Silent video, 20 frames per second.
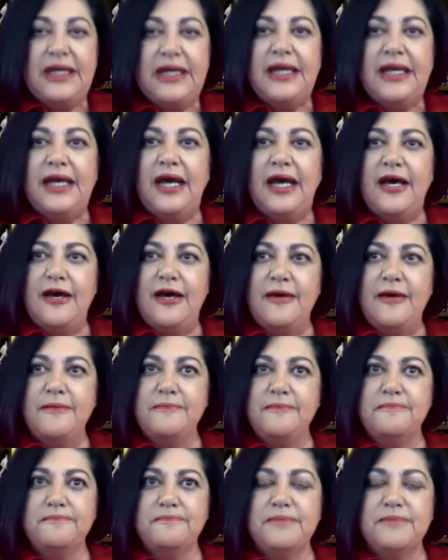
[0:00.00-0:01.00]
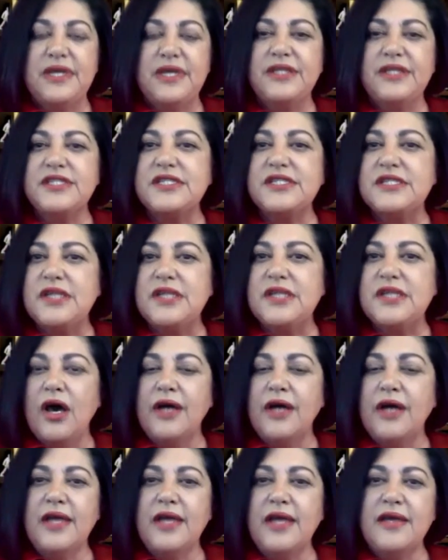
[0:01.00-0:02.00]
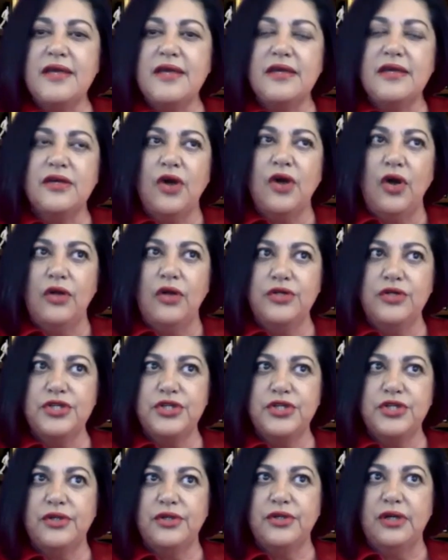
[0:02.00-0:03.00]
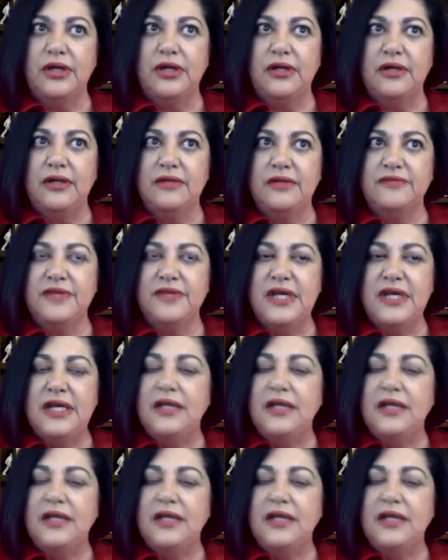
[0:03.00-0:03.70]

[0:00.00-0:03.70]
It's not a culture of